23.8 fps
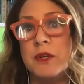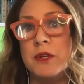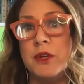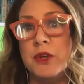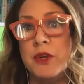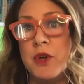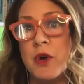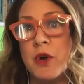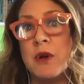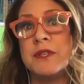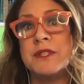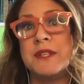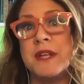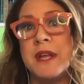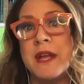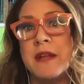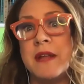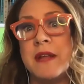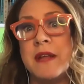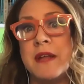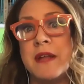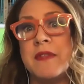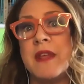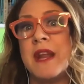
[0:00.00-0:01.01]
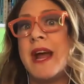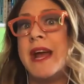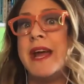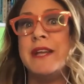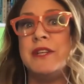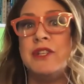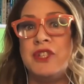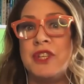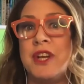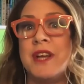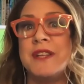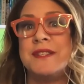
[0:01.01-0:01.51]
nursing that I
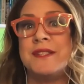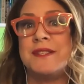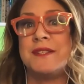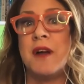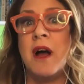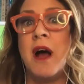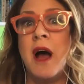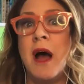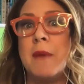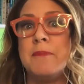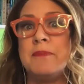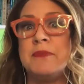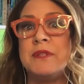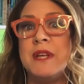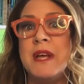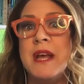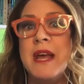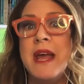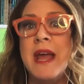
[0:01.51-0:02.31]
had just stopped,